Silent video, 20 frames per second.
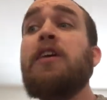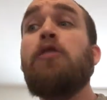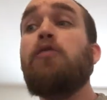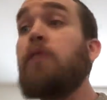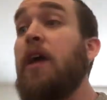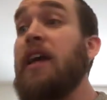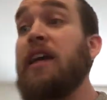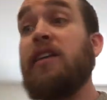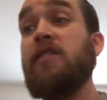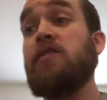
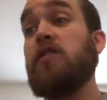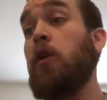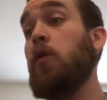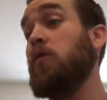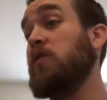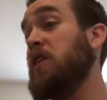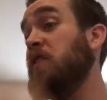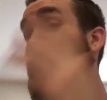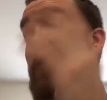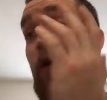Rey can
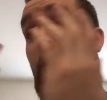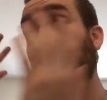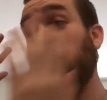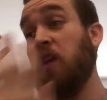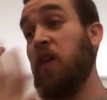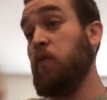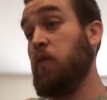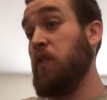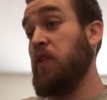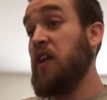totally fall in
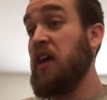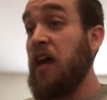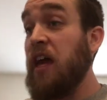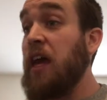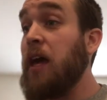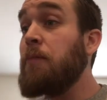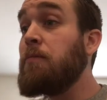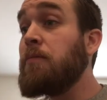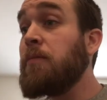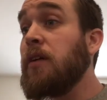love with
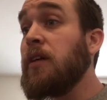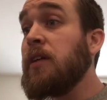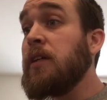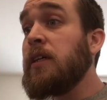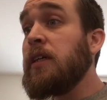him,